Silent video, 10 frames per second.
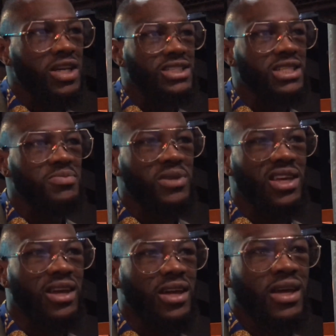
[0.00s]
It just
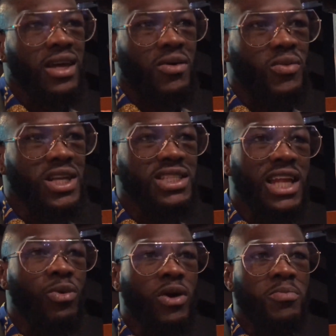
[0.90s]
when they're
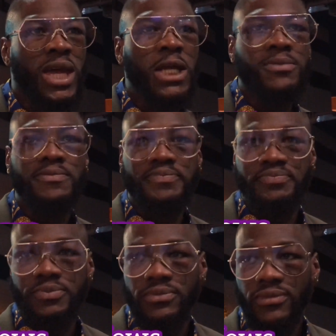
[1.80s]
dealing with me,
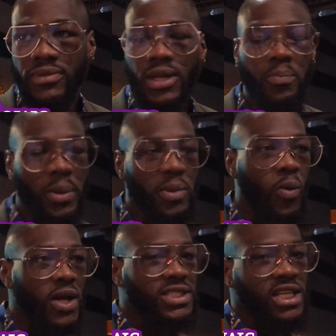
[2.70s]
People
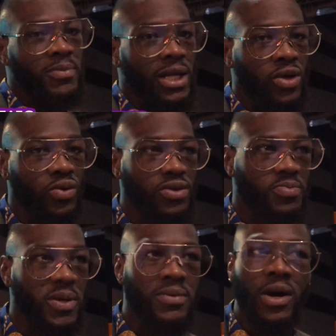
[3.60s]
want to see me lose.
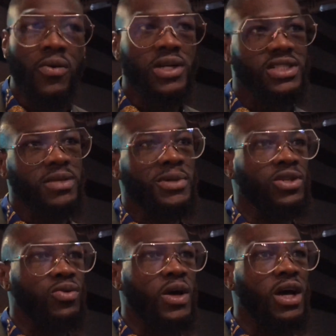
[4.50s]
People don't want to see me
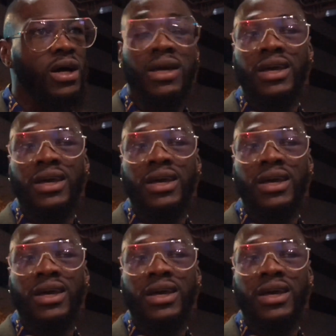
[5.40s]
do well.